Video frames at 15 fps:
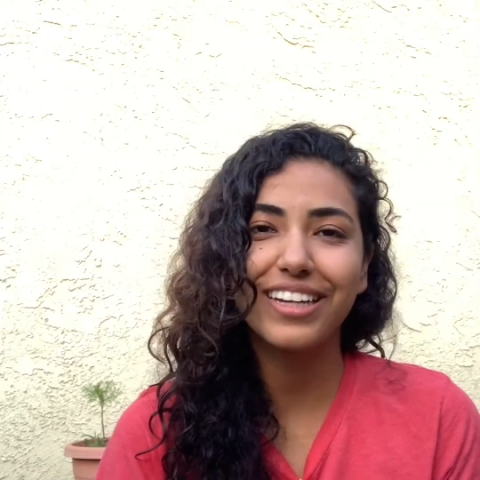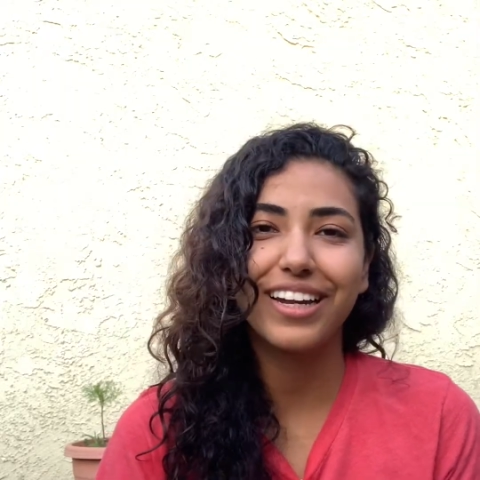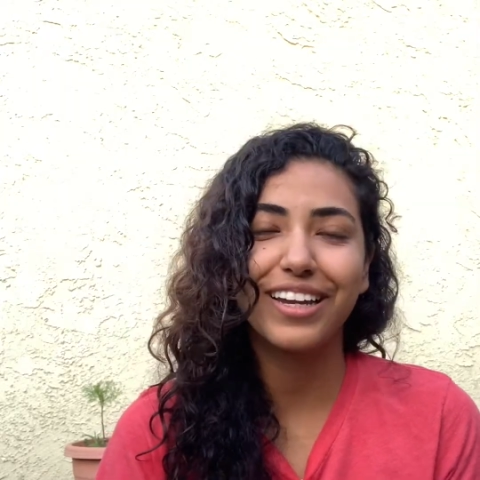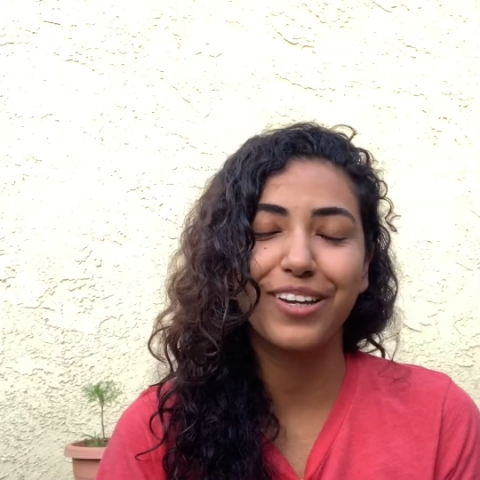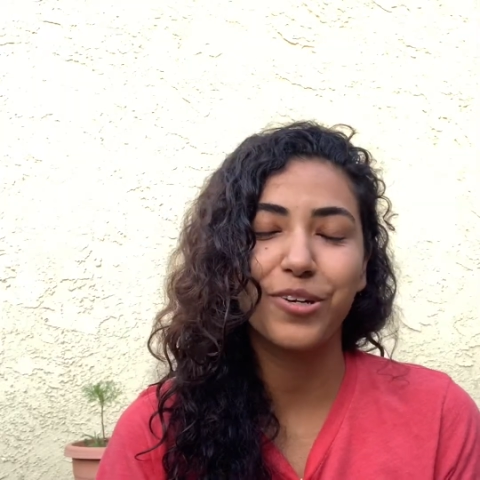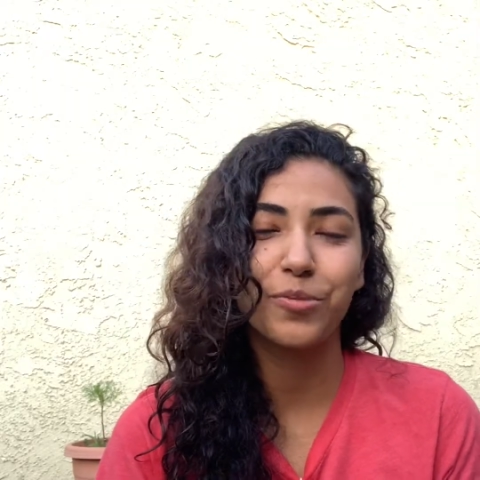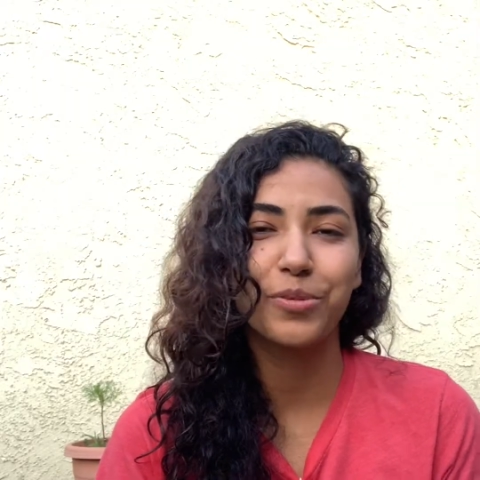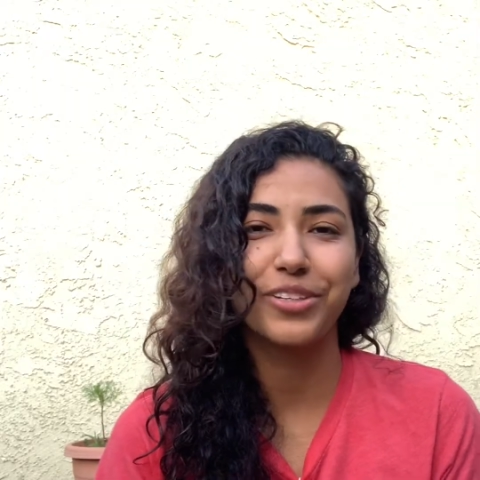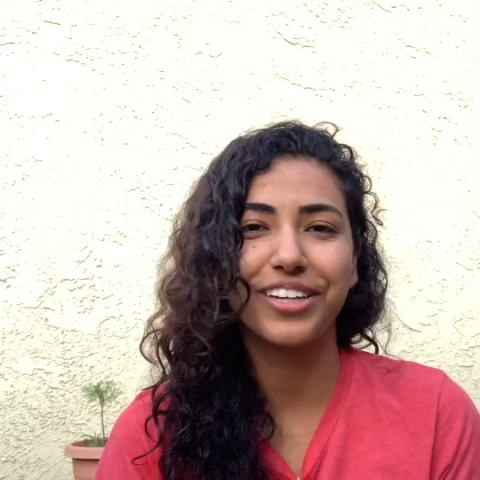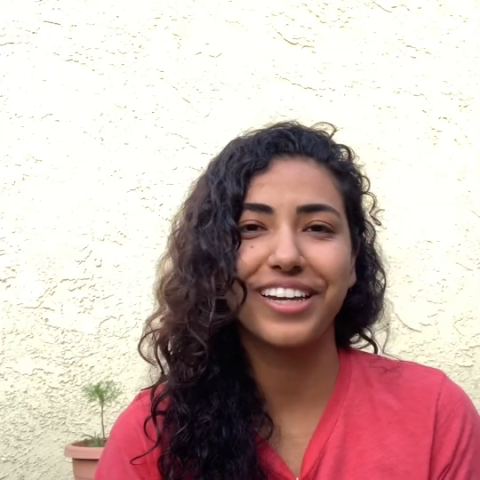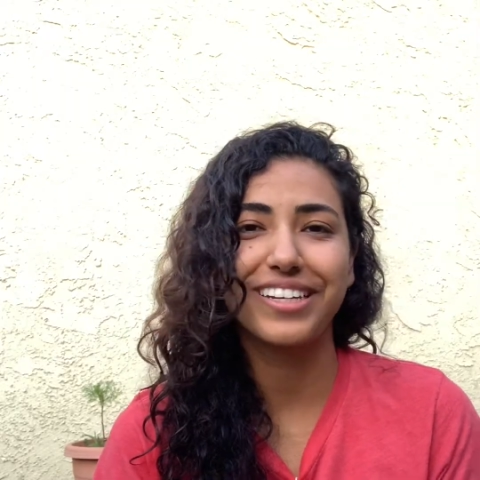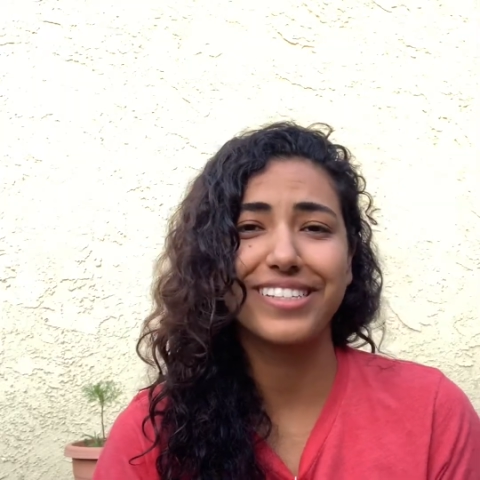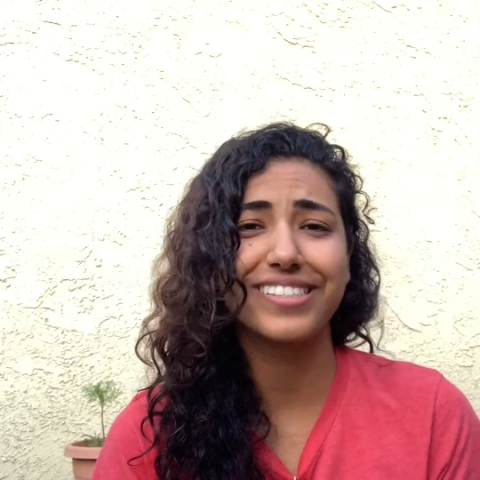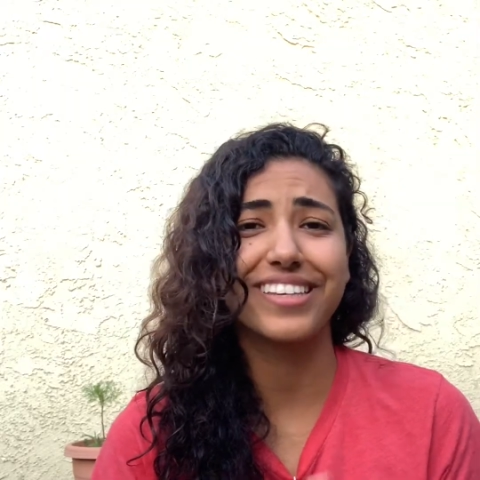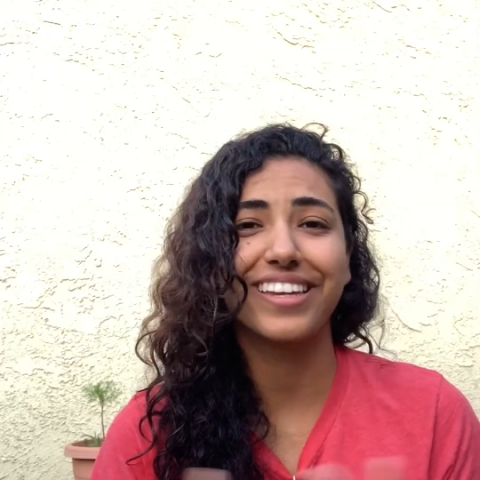I hope you
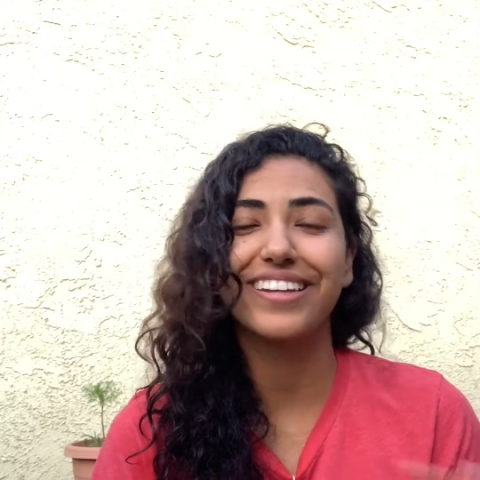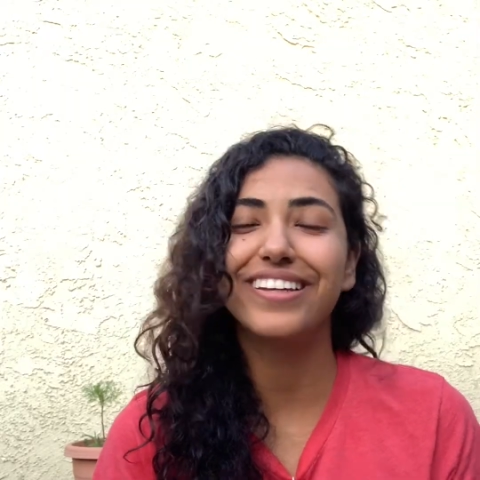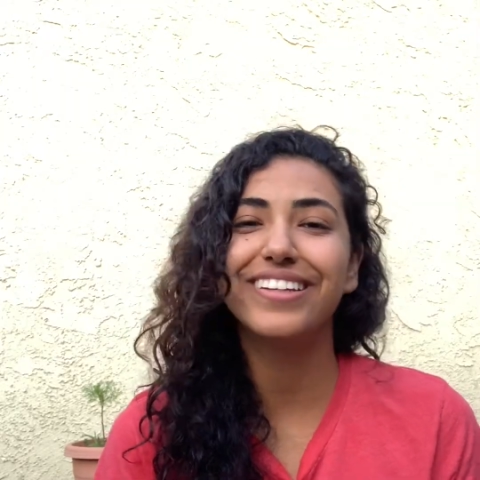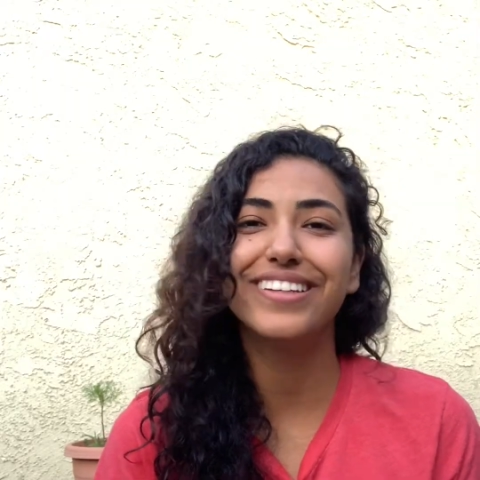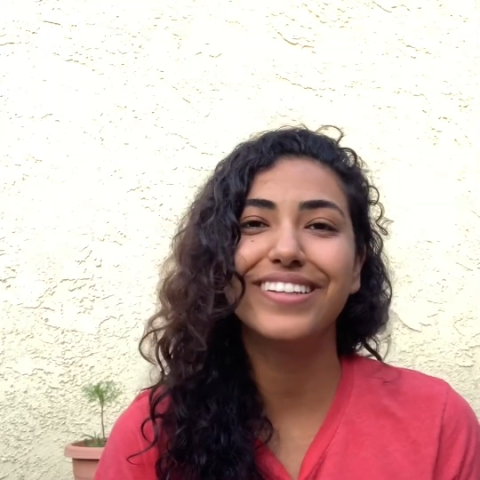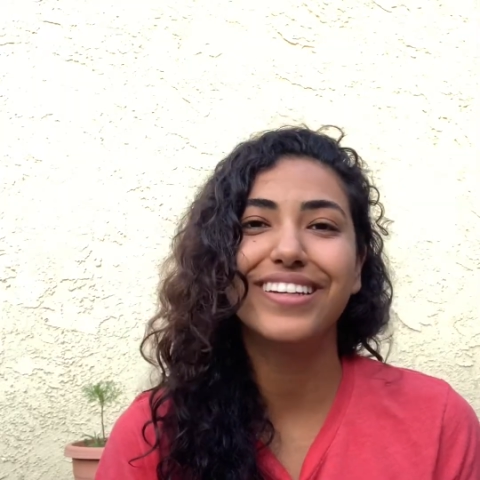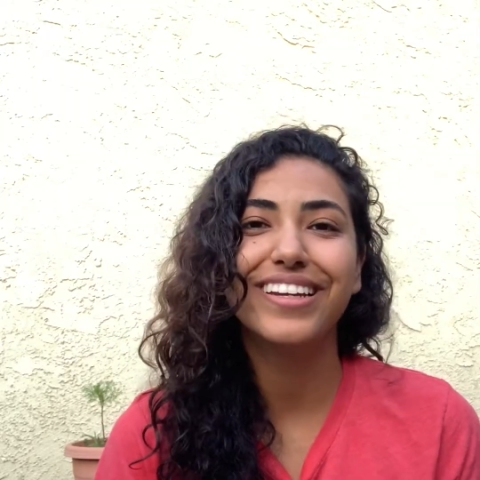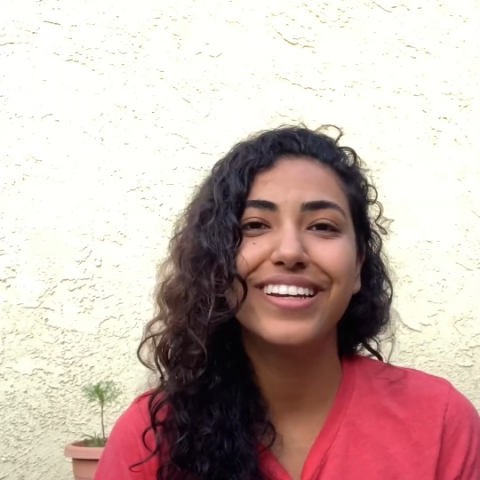guys get in.